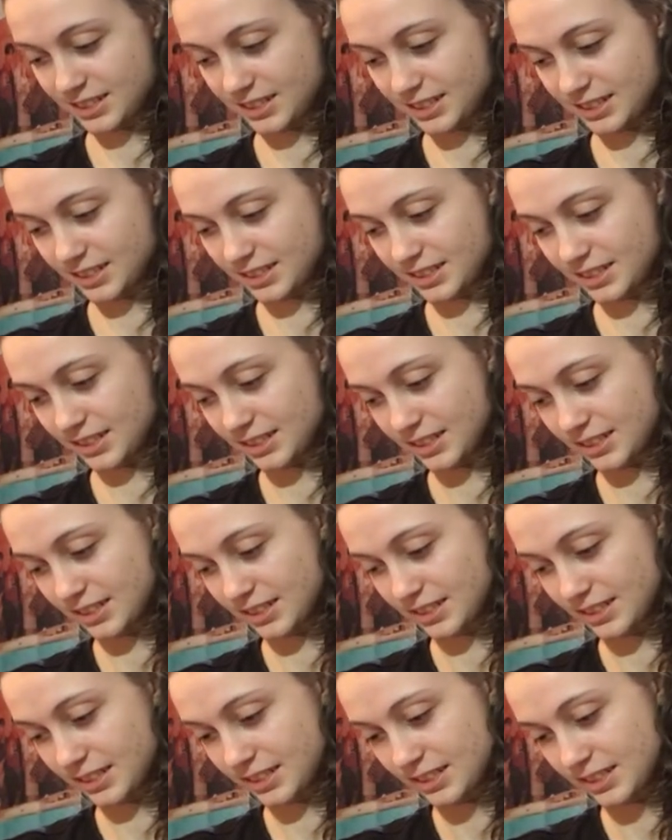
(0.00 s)

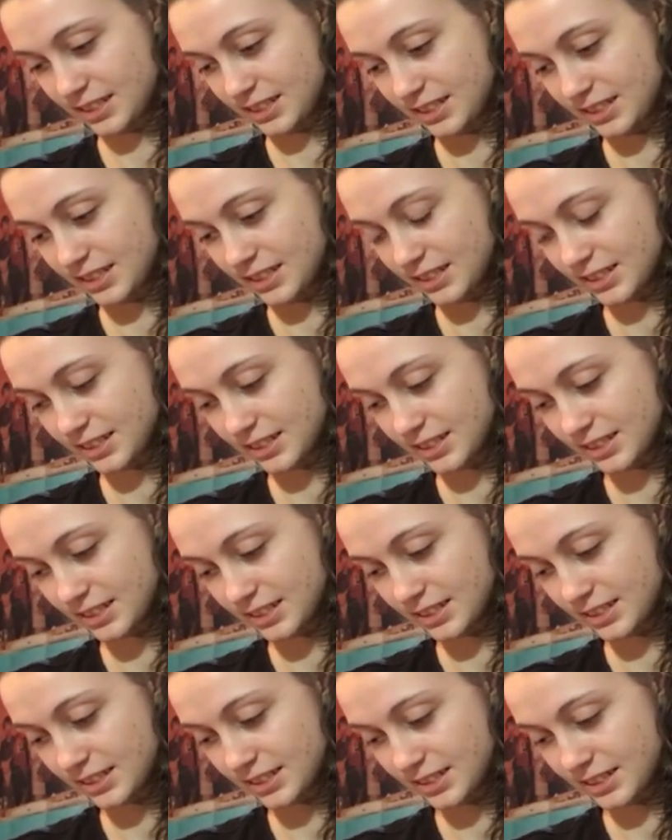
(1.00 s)

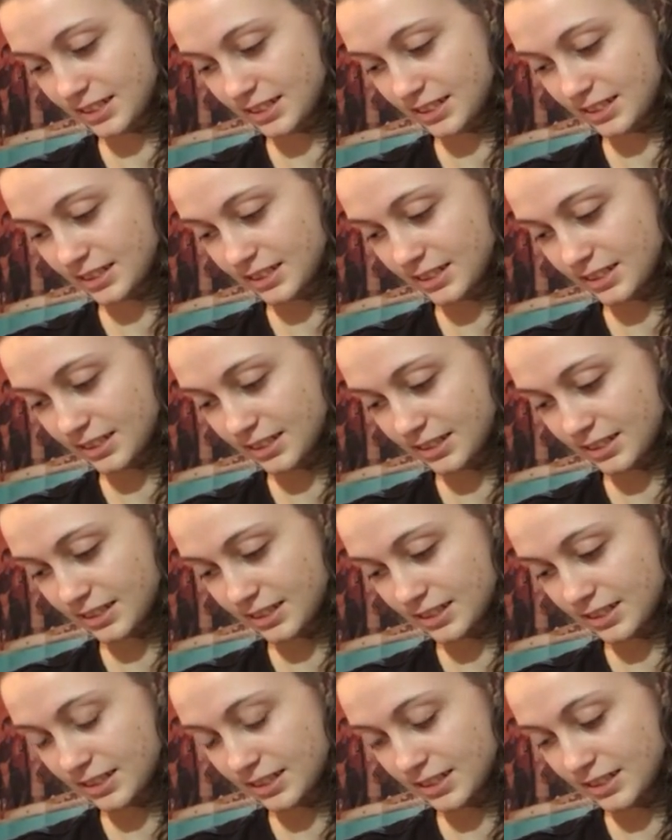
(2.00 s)
(no one is talking)